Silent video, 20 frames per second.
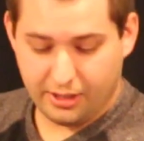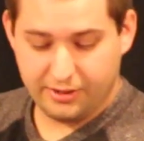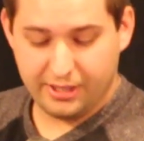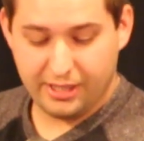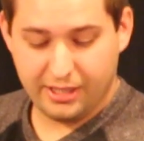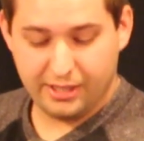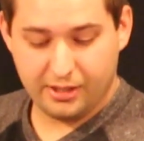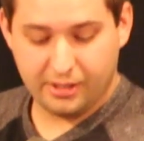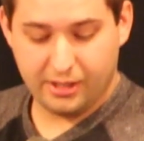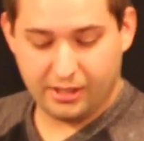And
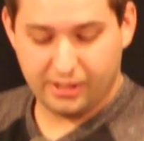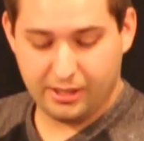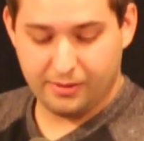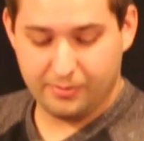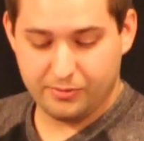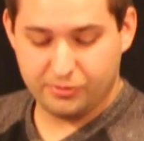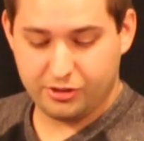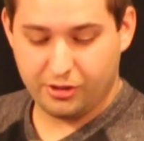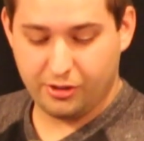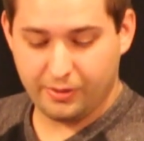
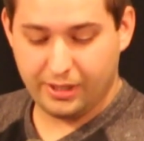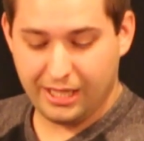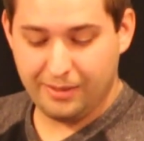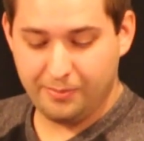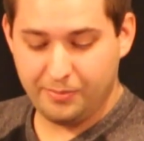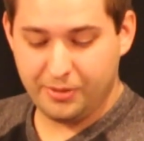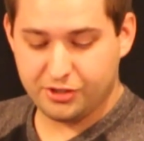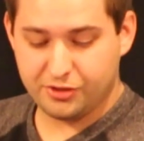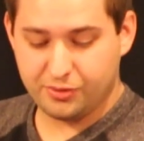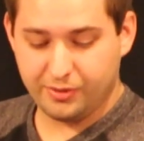then, so
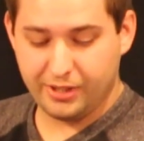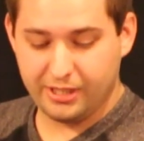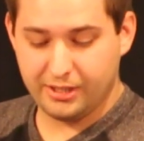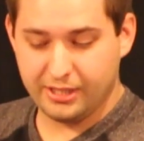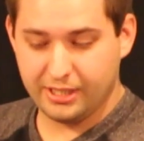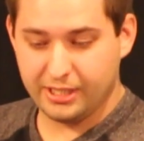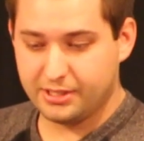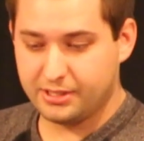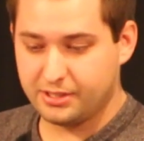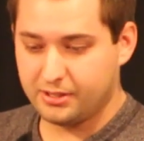in between
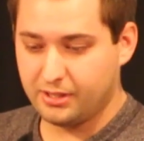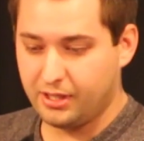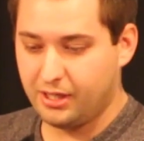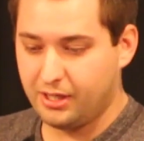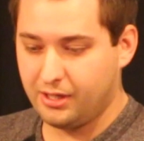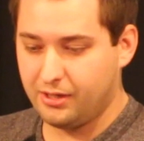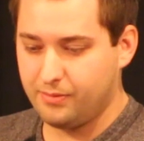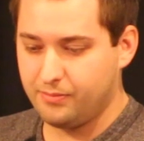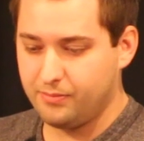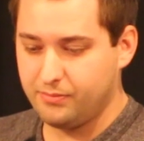this,
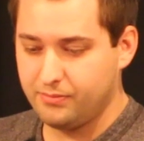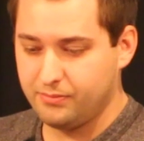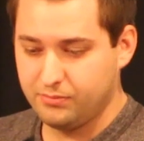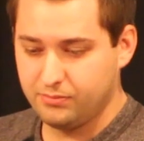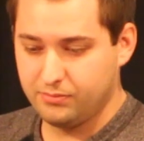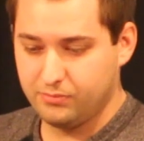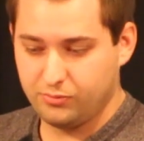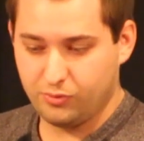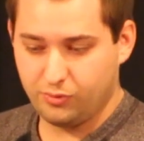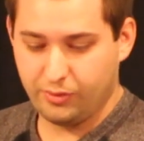
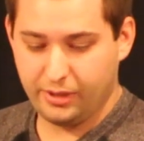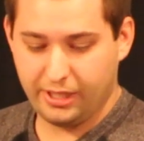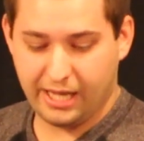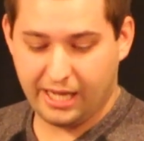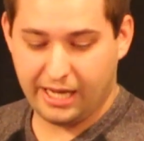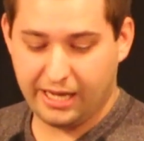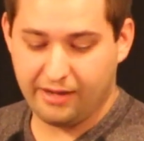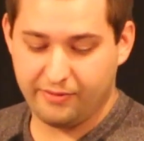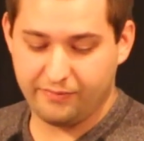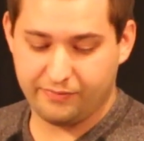we
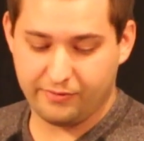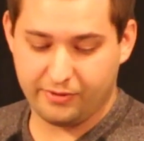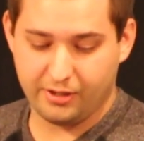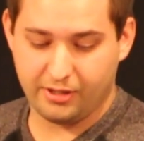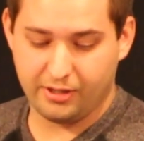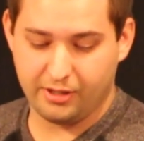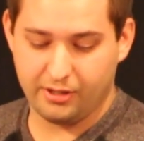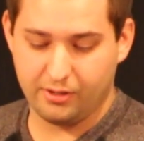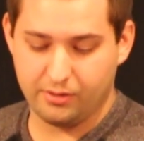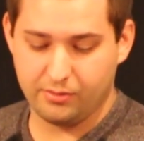have,
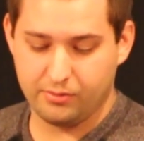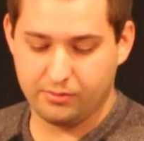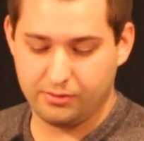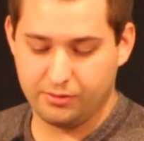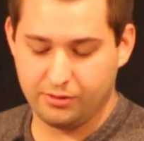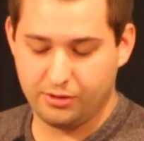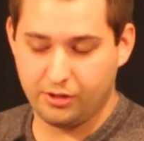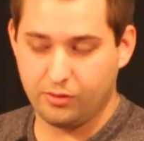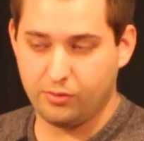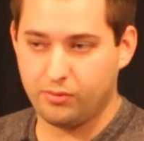
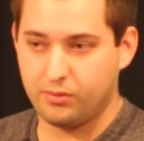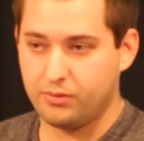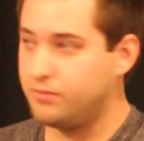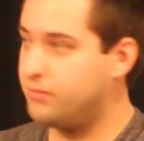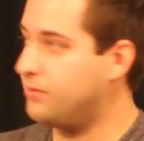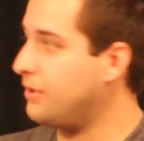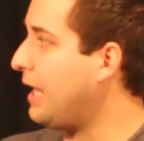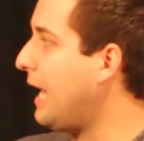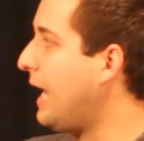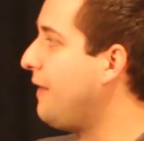
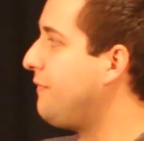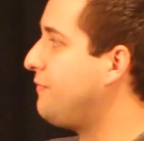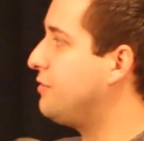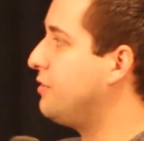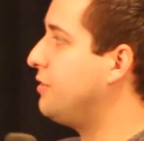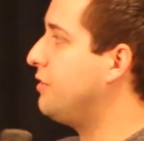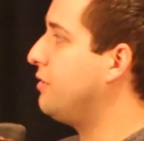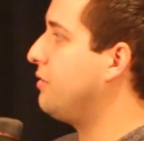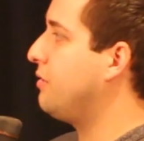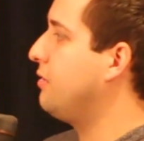
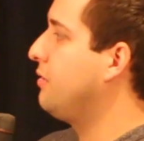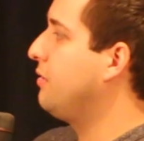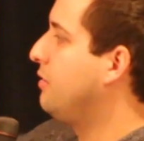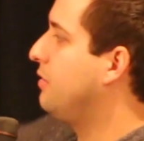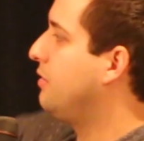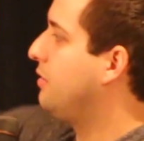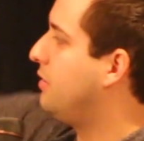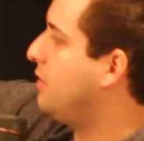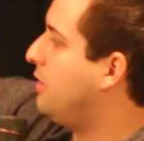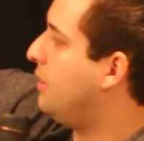after
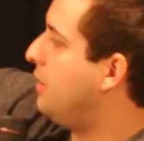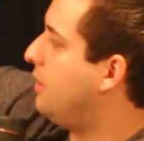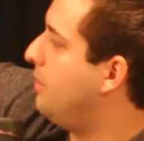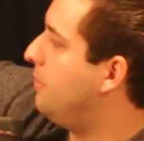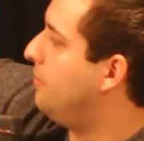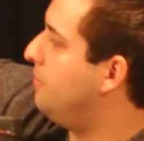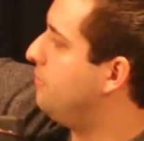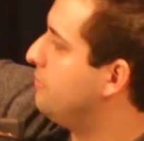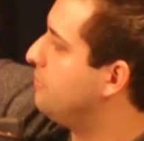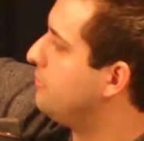
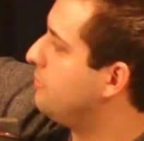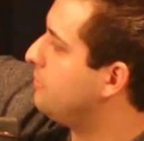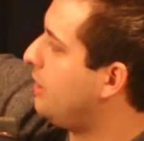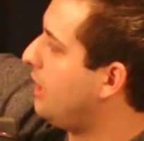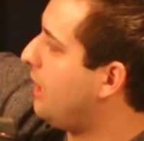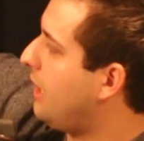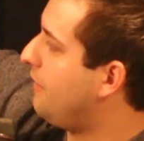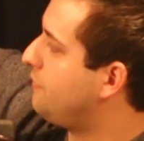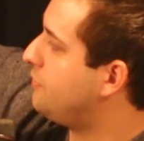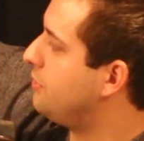
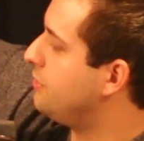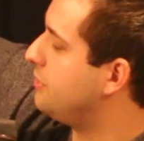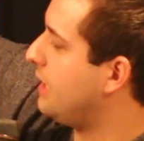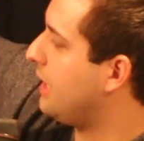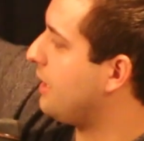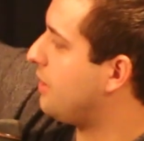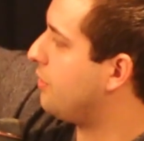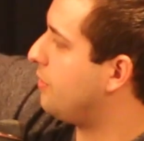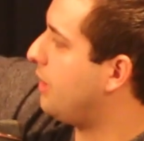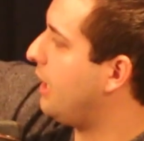
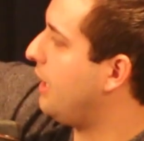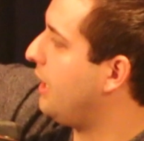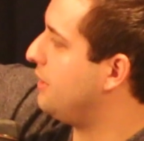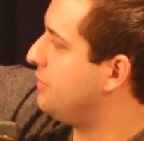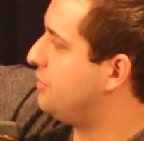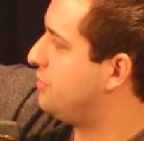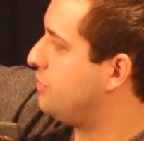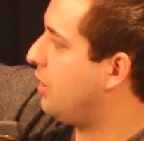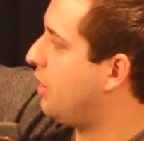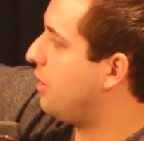Zechariah
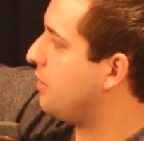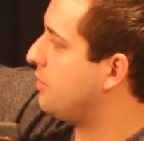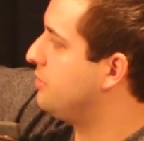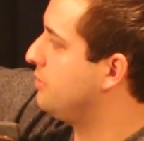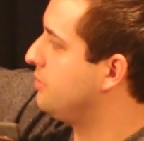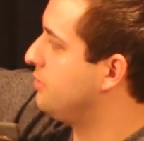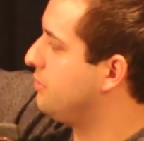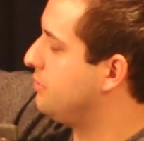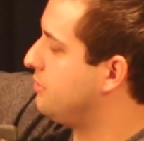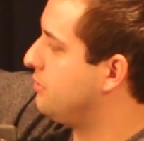has
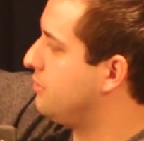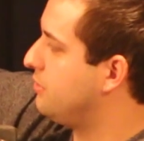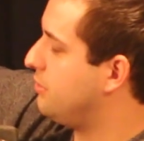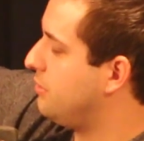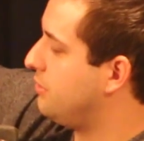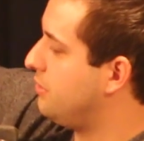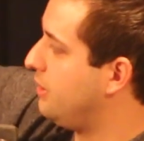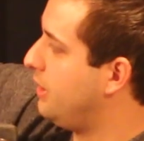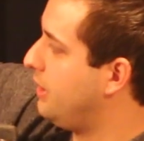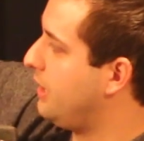talked
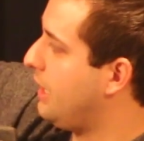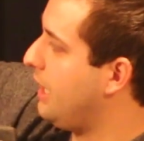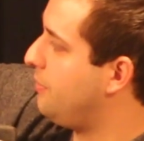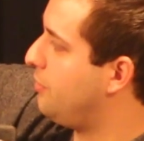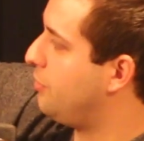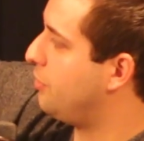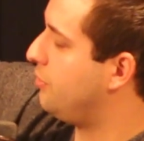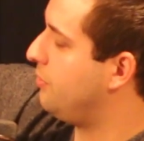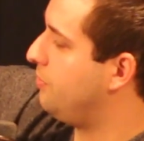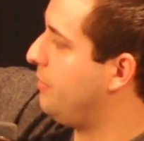and
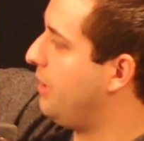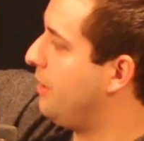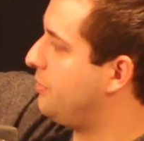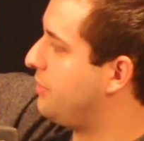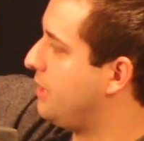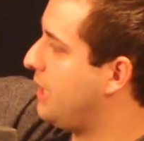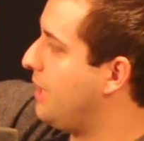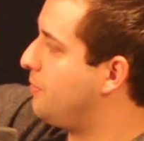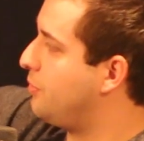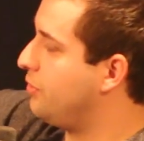Gabriel met
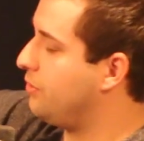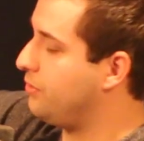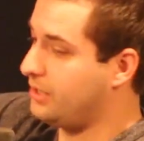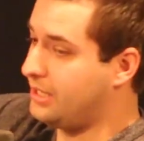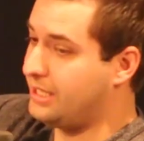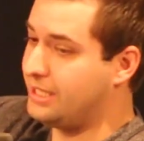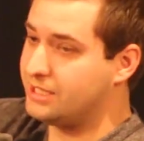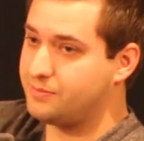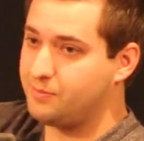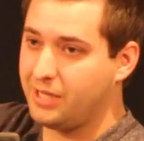with
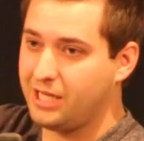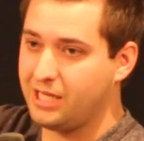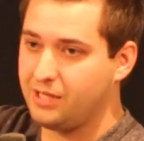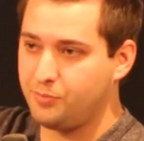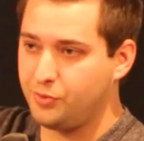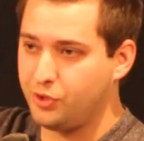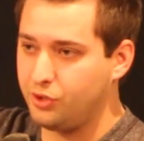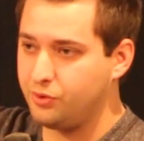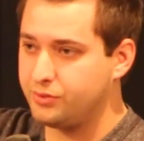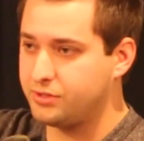Gabriel, he's
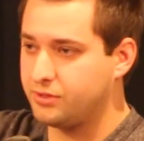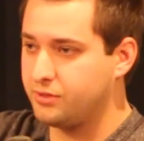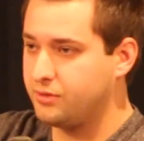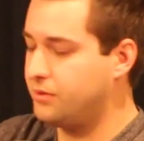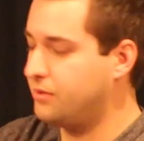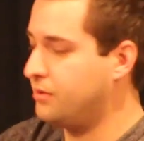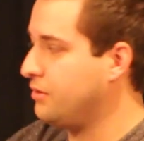made mute.